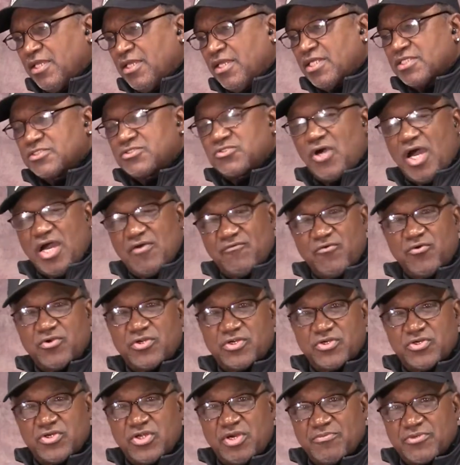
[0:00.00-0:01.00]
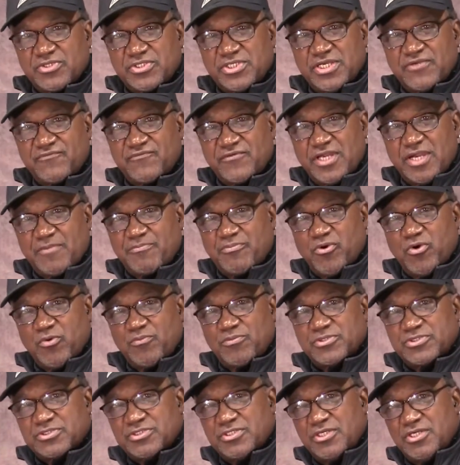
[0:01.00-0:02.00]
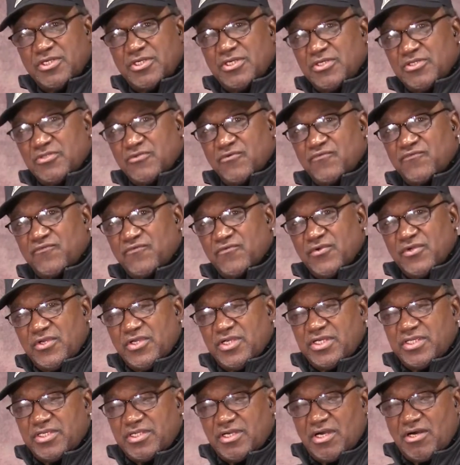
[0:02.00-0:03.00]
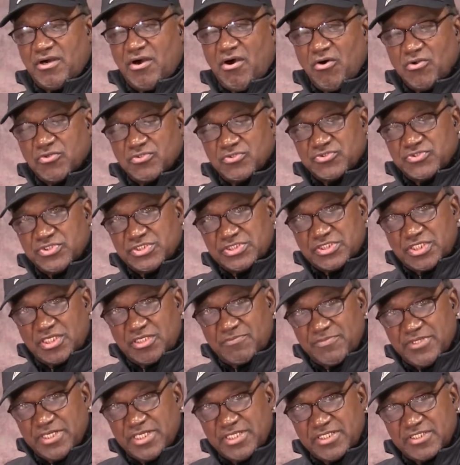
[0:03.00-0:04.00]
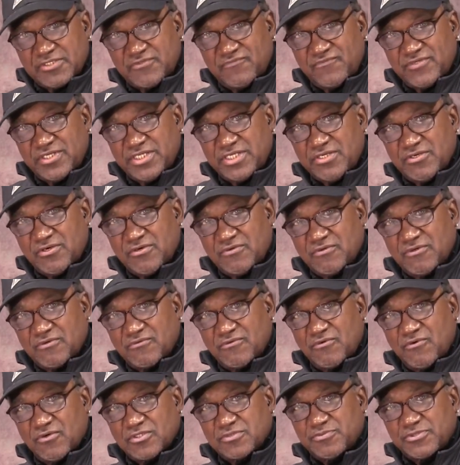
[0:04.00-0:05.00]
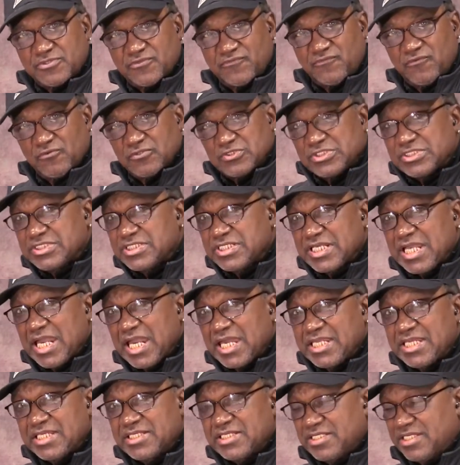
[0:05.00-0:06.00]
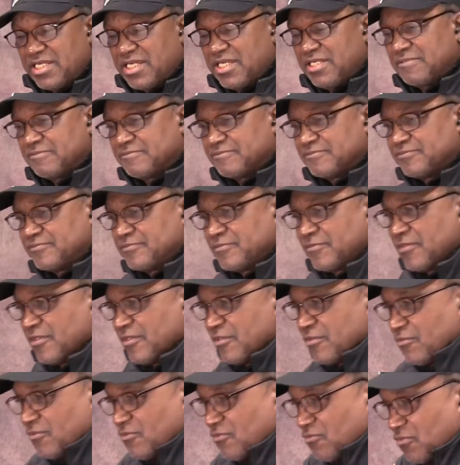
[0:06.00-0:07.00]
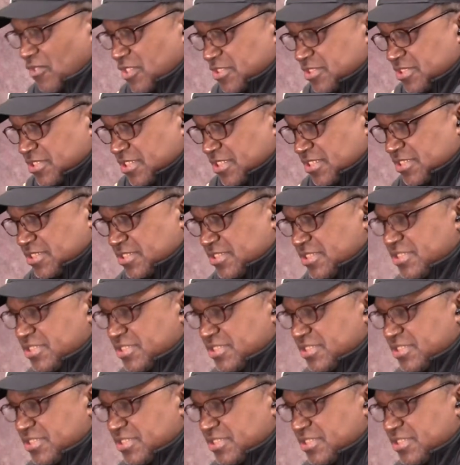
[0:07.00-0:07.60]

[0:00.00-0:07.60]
And so I ordered a number of things for that purpose. And all those things are going to be in this video, of course, but the first thing that got in today was this.